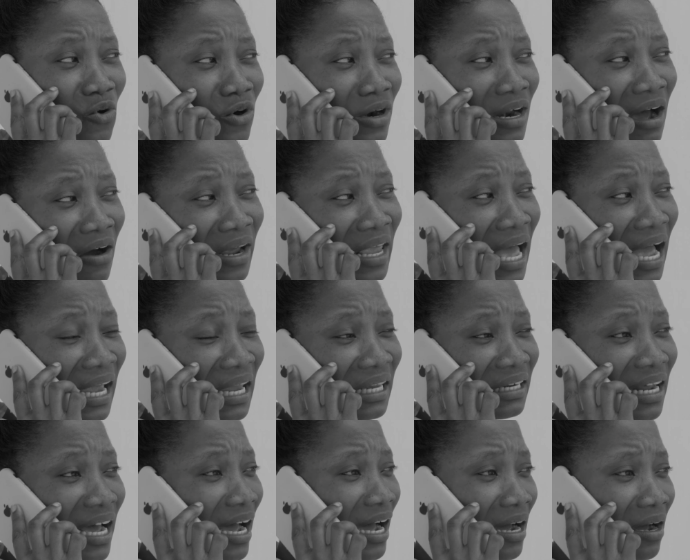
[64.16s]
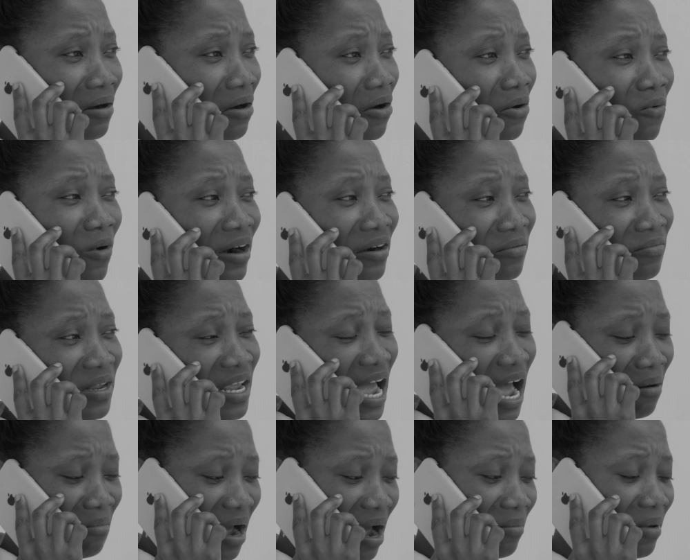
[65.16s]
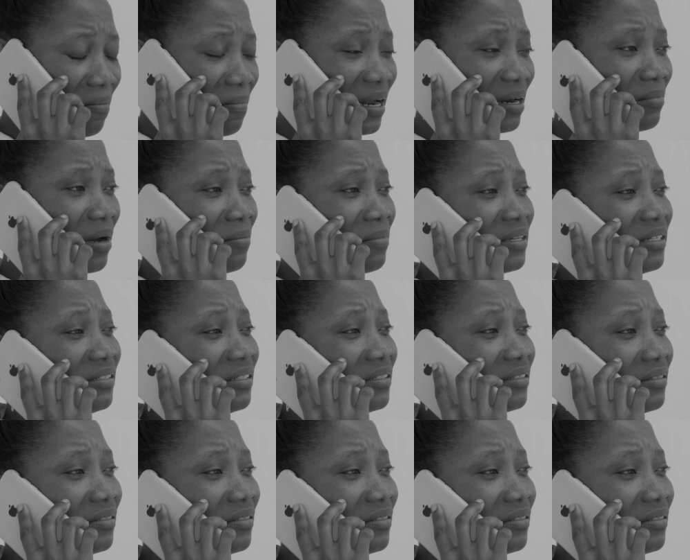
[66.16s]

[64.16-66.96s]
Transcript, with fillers: go now, I am. Don't worry, be a mamma, Banama Babbage.